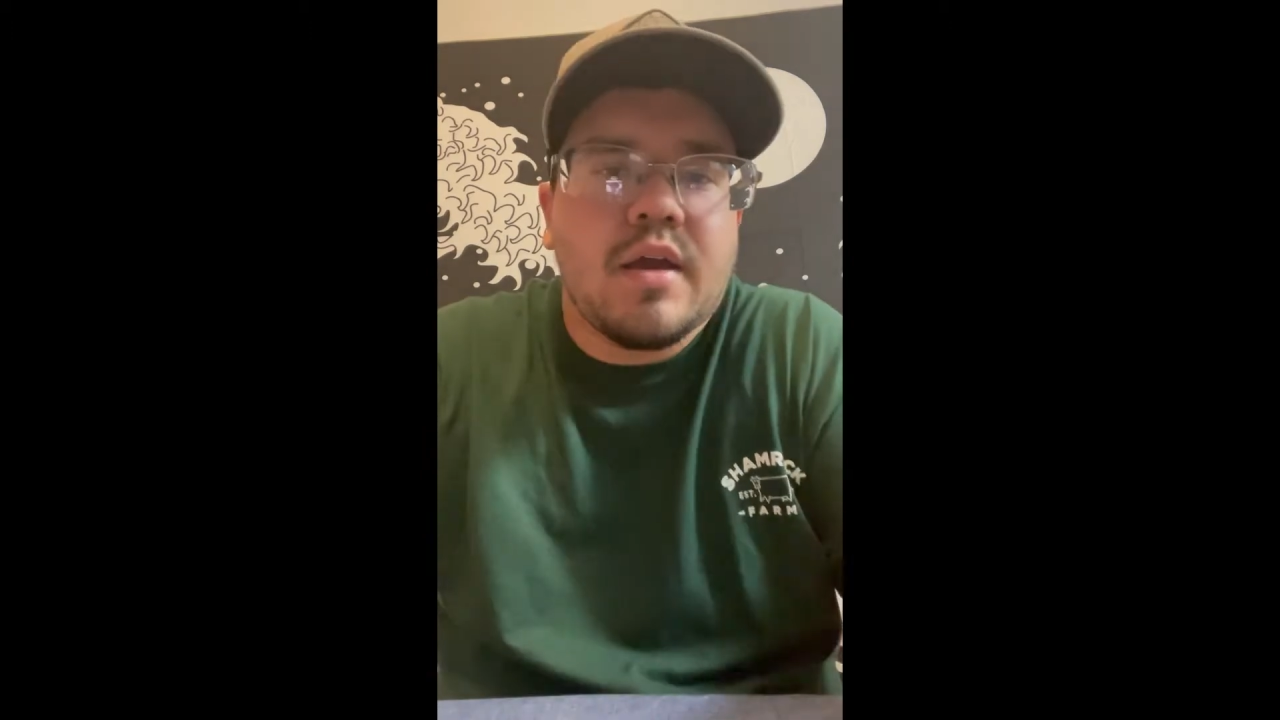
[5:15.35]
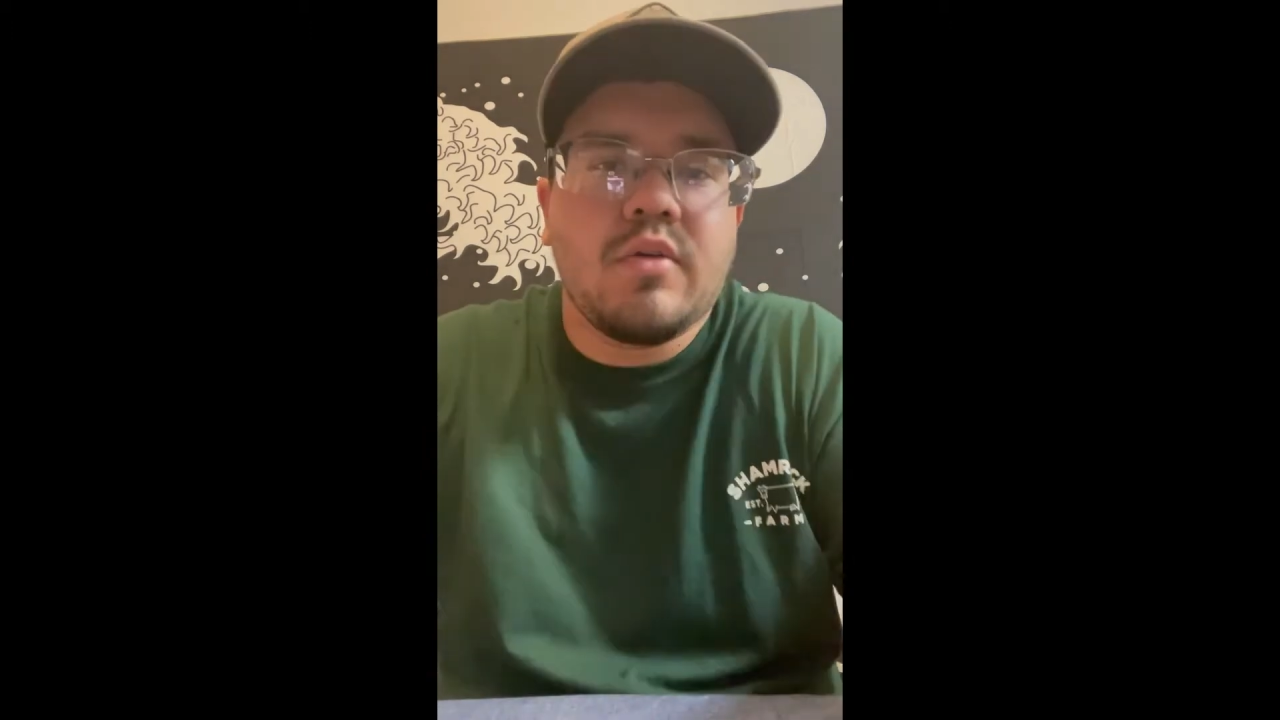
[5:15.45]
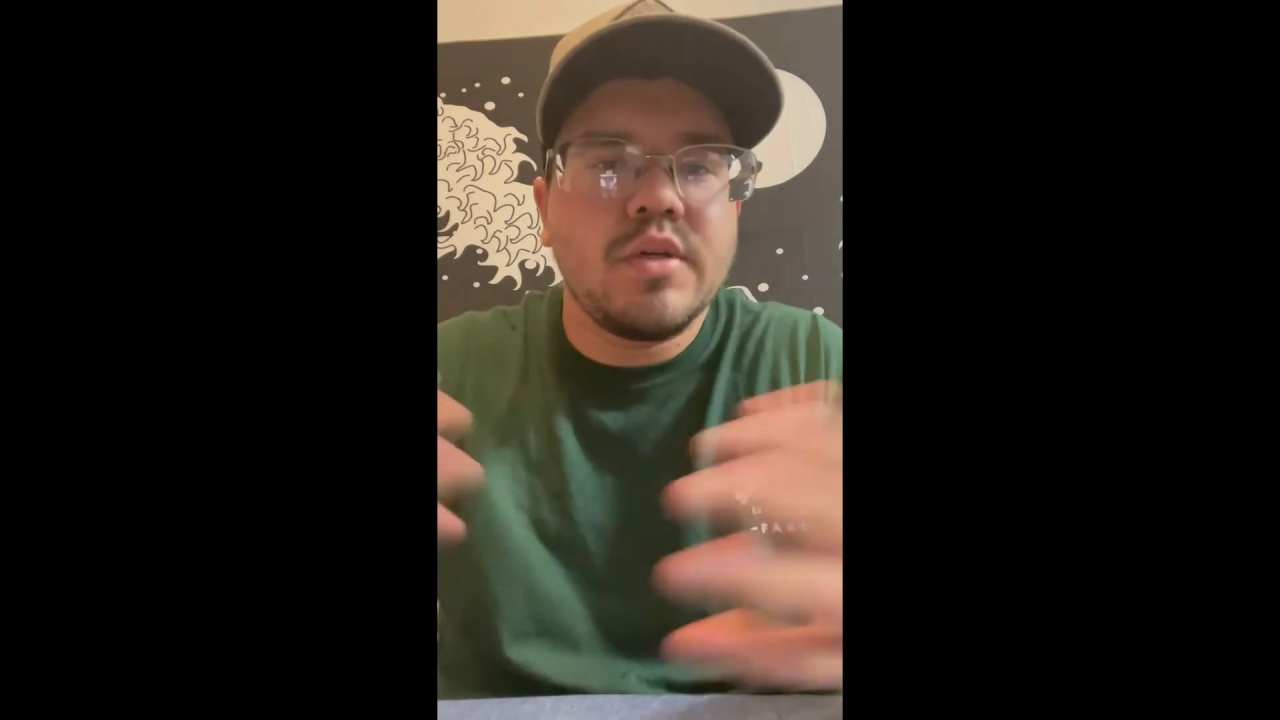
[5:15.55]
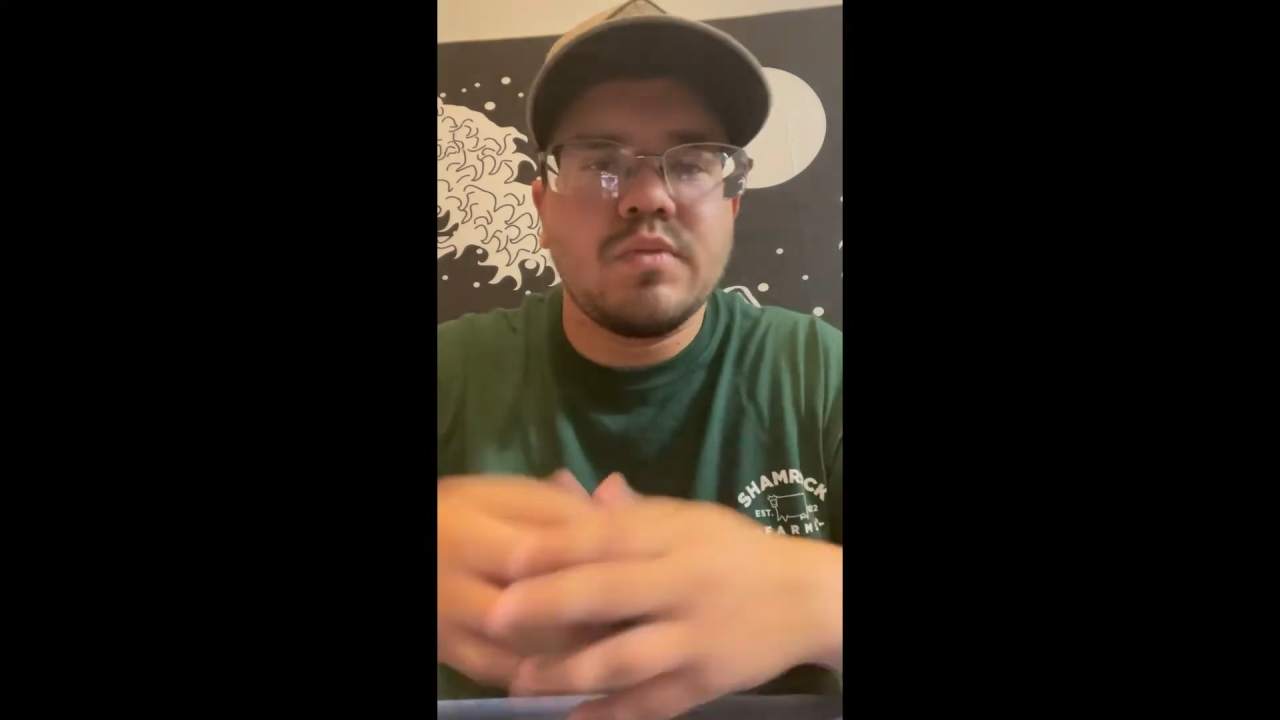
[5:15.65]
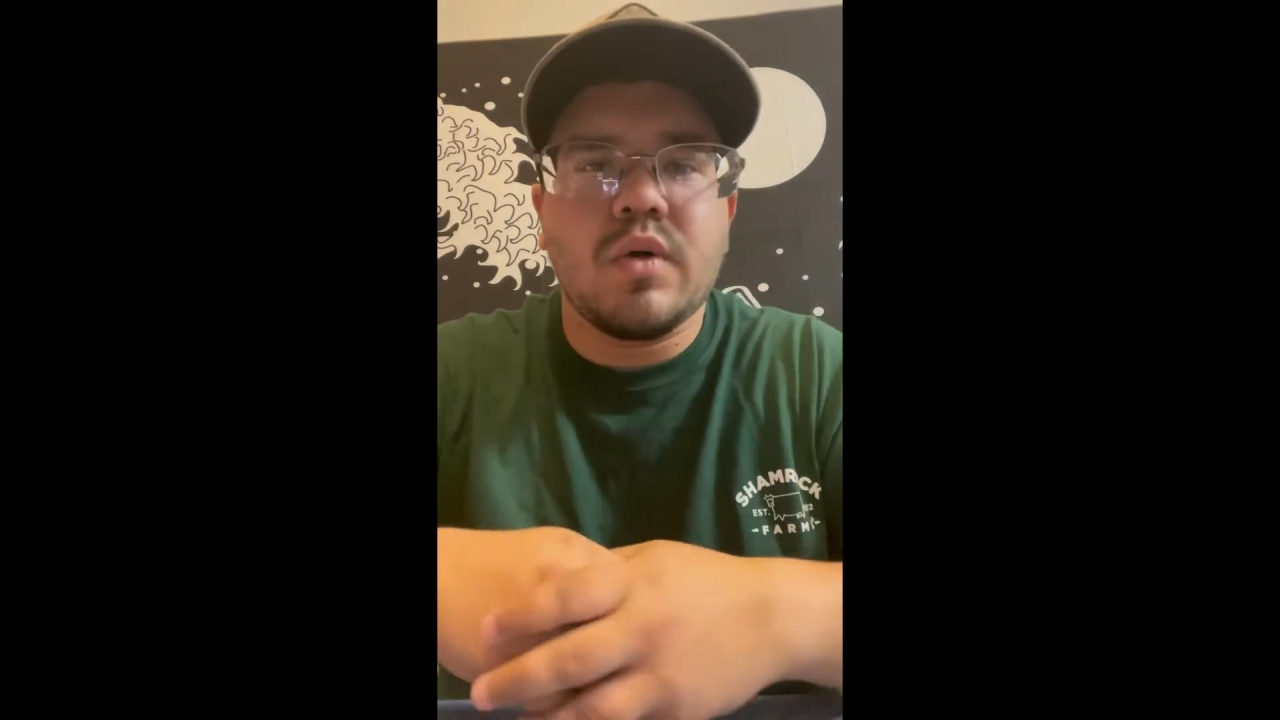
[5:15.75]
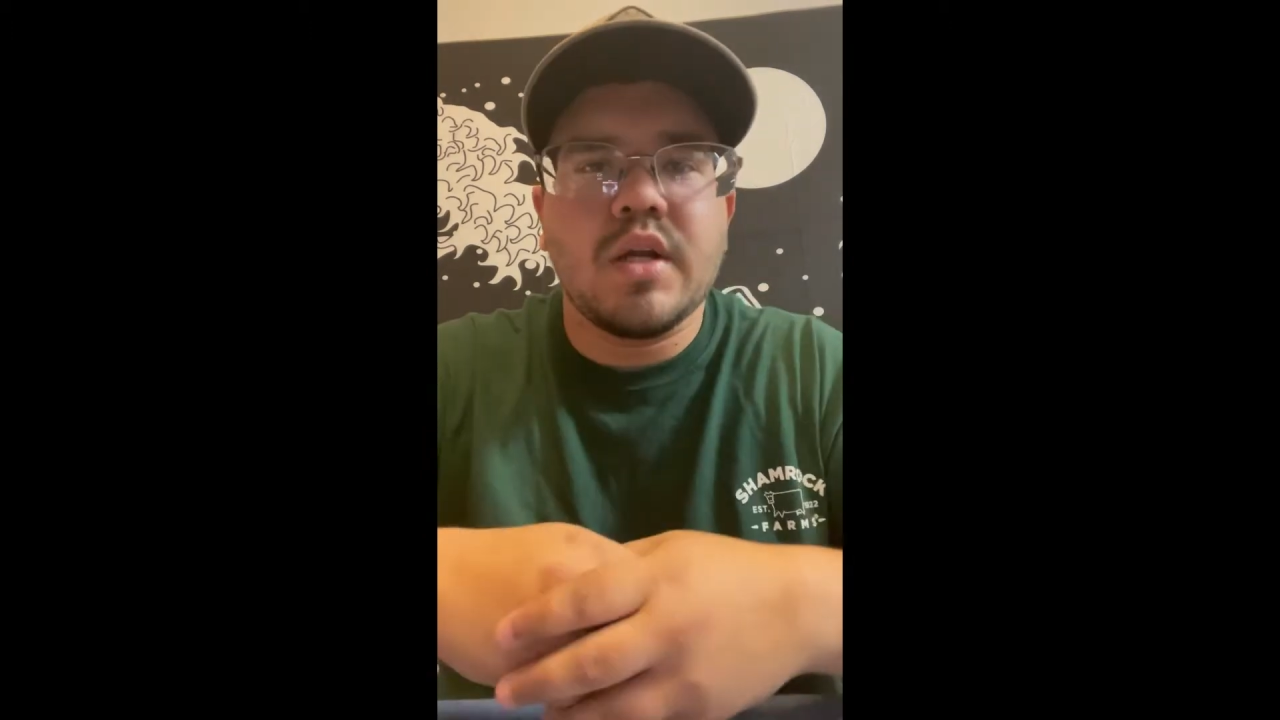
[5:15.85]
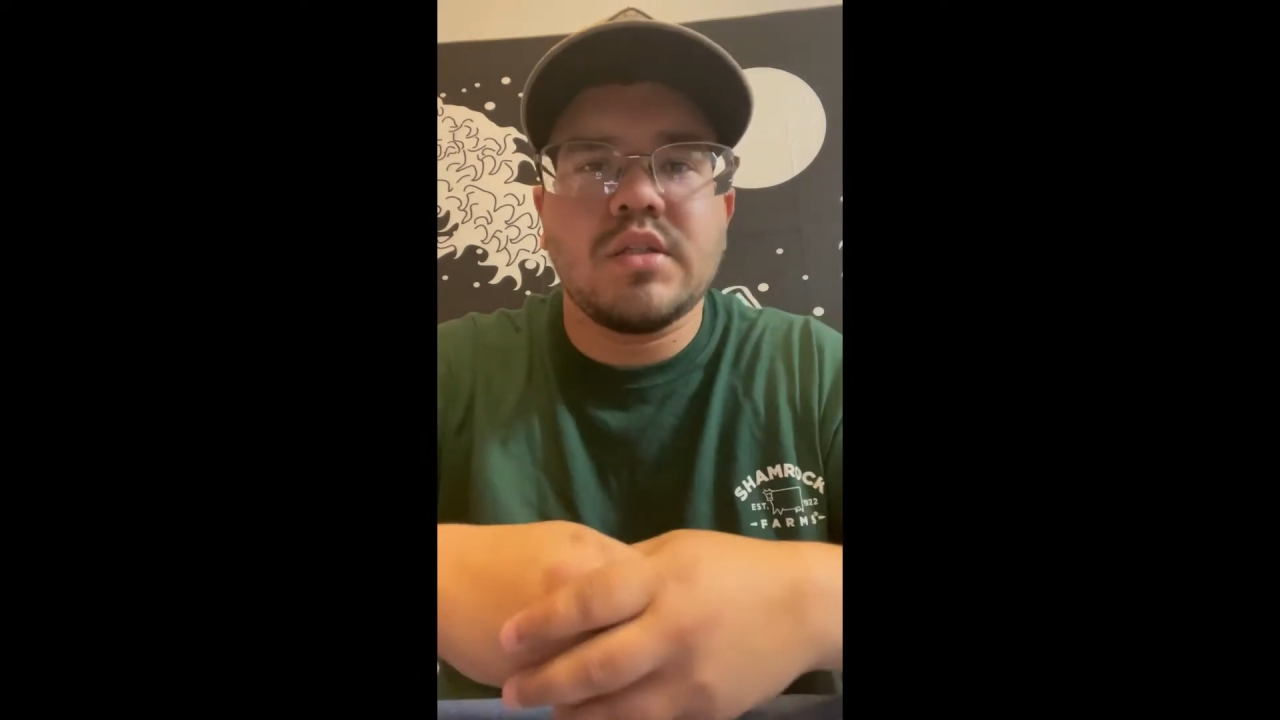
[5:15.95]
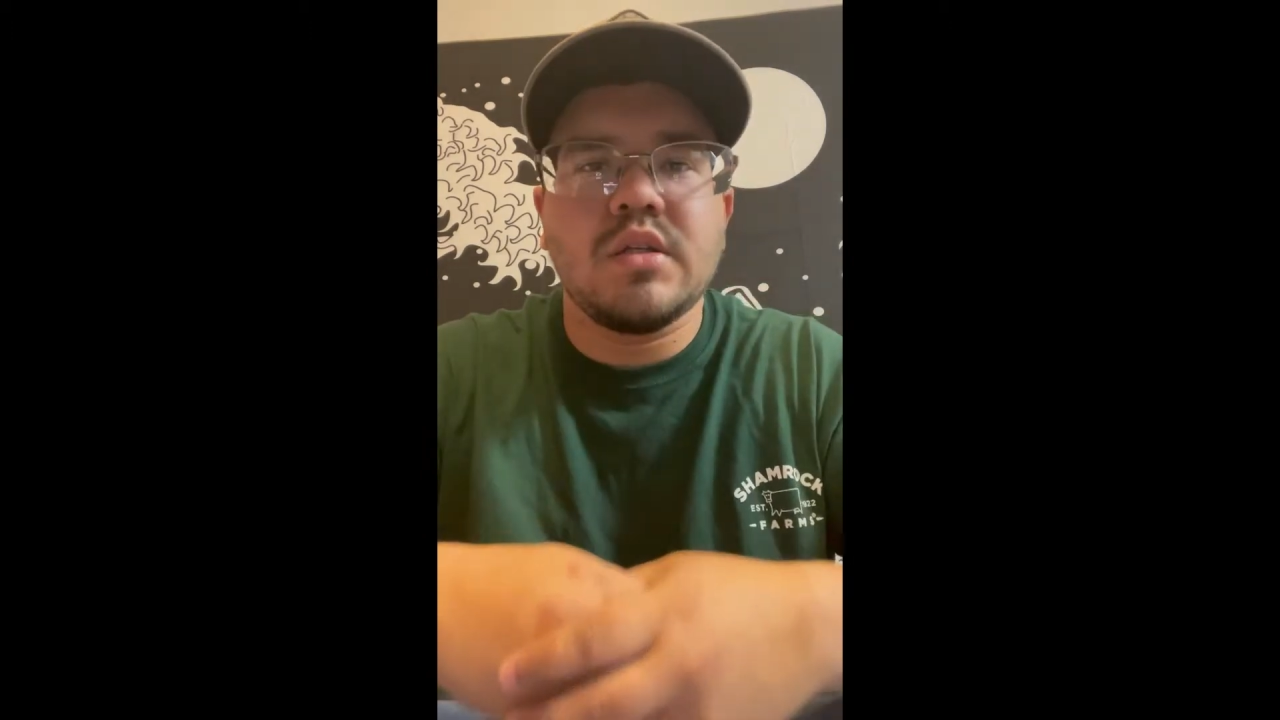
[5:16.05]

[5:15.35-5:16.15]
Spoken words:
always wanted